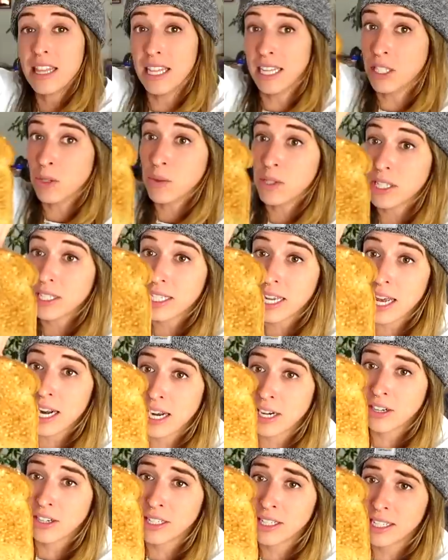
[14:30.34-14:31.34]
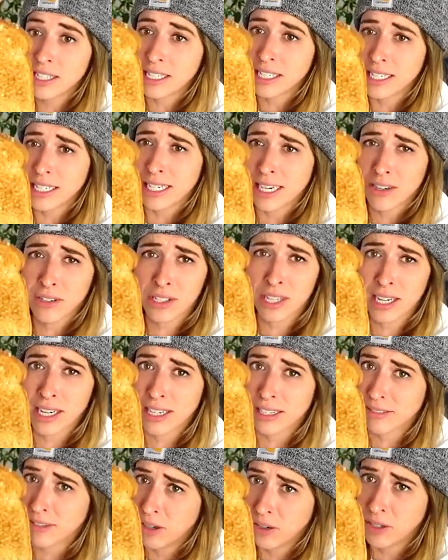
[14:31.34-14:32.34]
This was the side I couldn't see, and I was like,
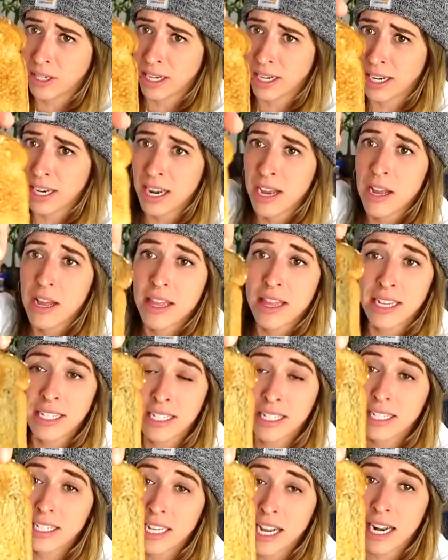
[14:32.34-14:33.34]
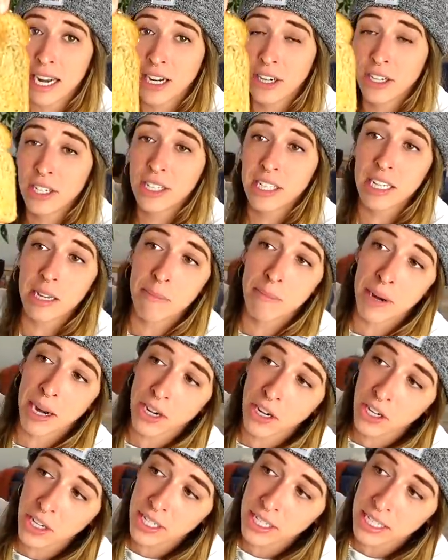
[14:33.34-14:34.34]
okay, this is the side I could see, but I
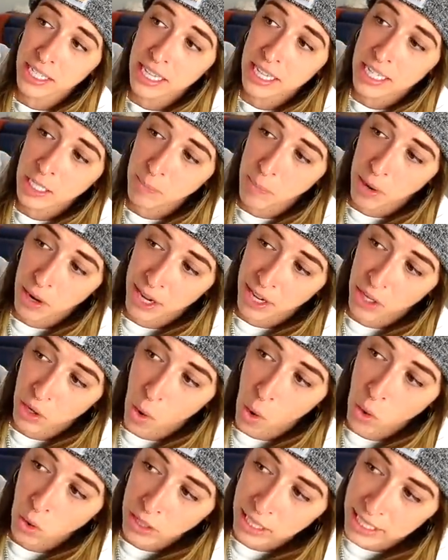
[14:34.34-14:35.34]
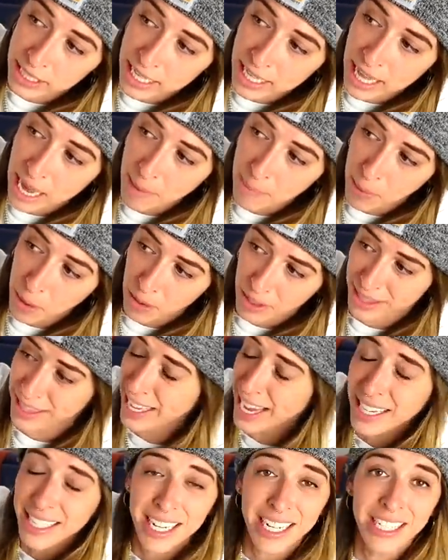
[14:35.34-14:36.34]
couldn't see this part. I could only see that part.
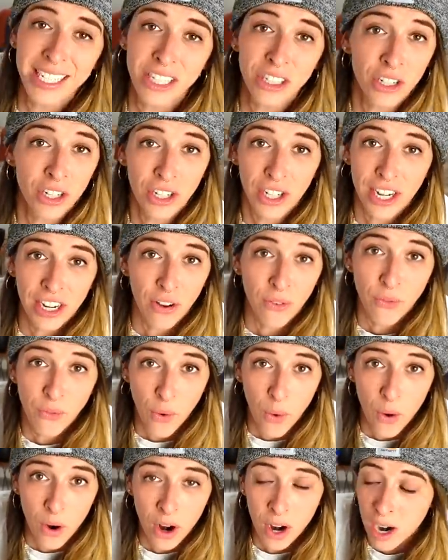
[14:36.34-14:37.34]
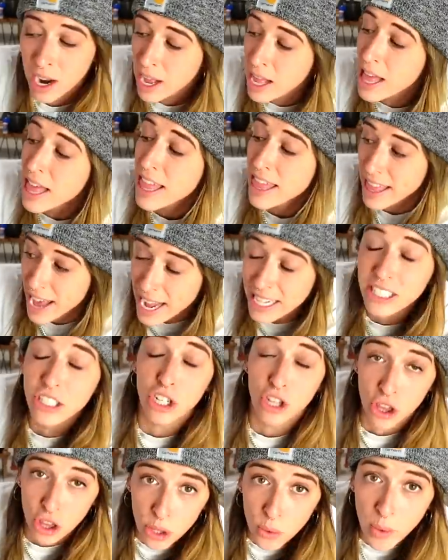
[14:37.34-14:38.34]
That doesn't look like a four. That's
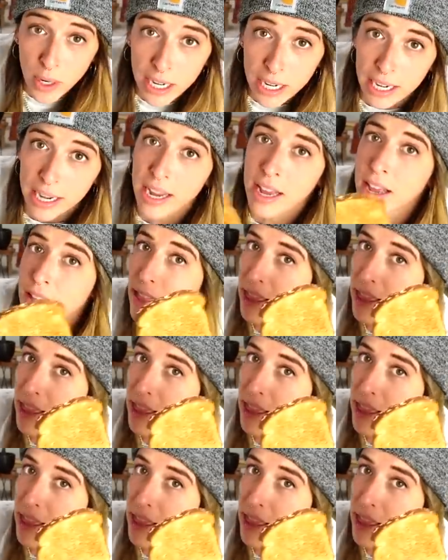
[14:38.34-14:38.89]
a three.